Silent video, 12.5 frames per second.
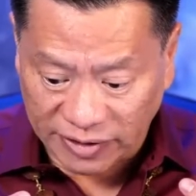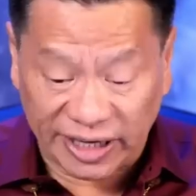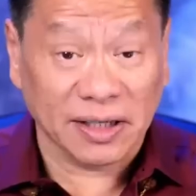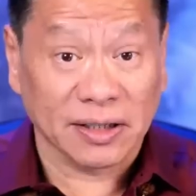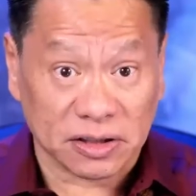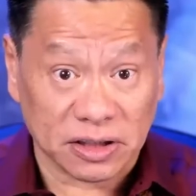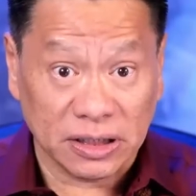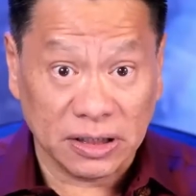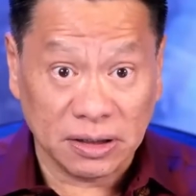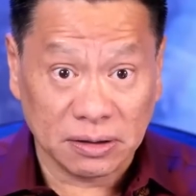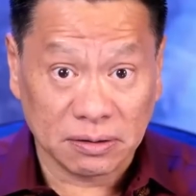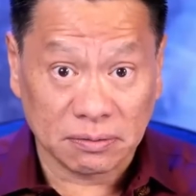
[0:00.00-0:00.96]

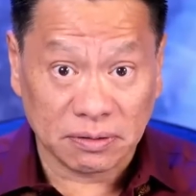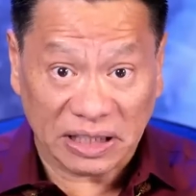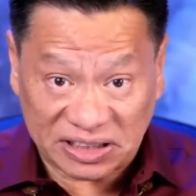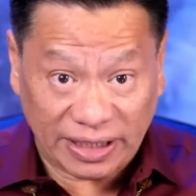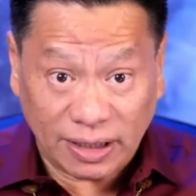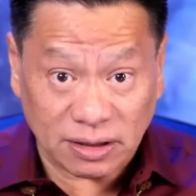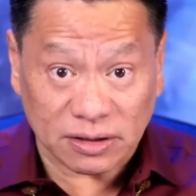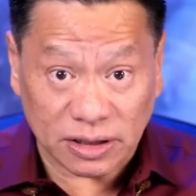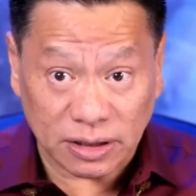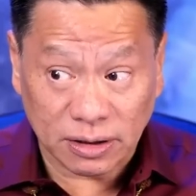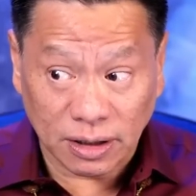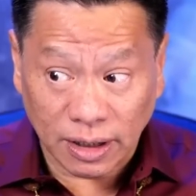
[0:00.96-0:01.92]
energy, its
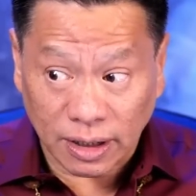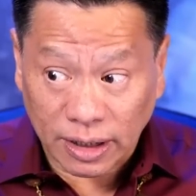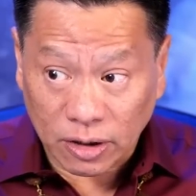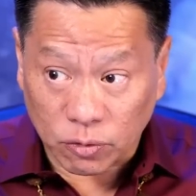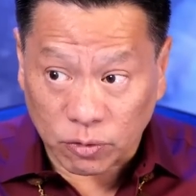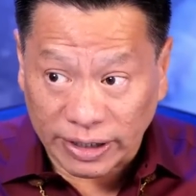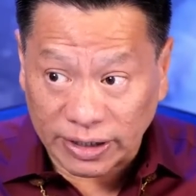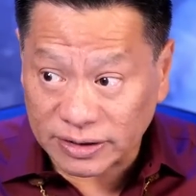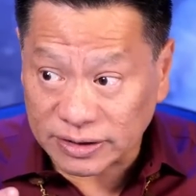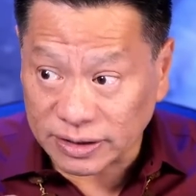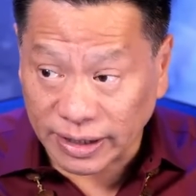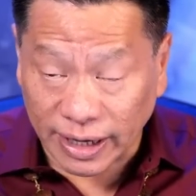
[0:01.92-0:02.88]
energy
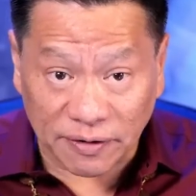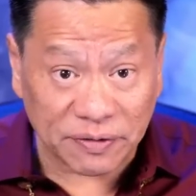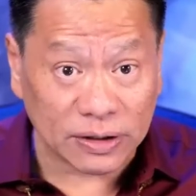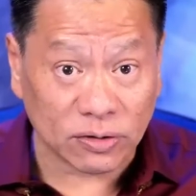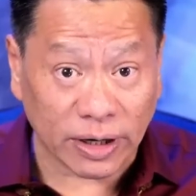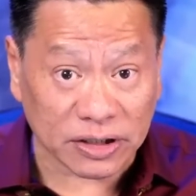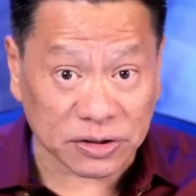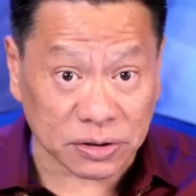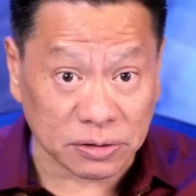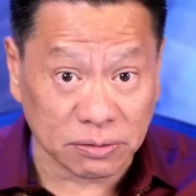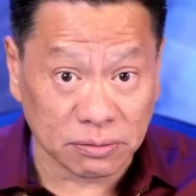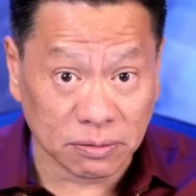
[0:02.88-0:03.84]
radiates in every
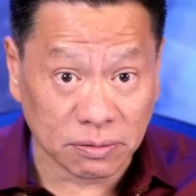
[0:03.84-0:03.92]
direction